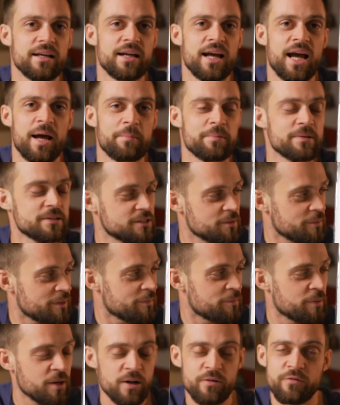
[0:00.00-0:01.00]
It happens to be a
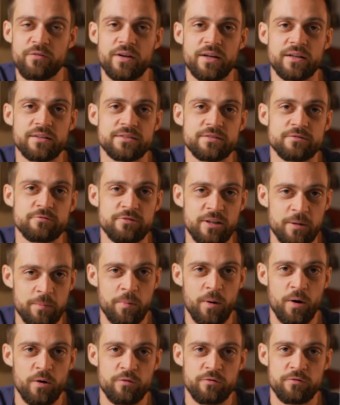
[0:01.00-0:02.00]
perfect rip
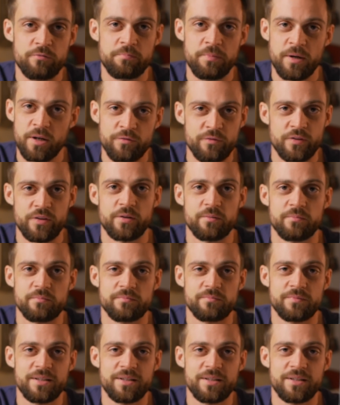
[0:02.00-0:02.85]
off both of them.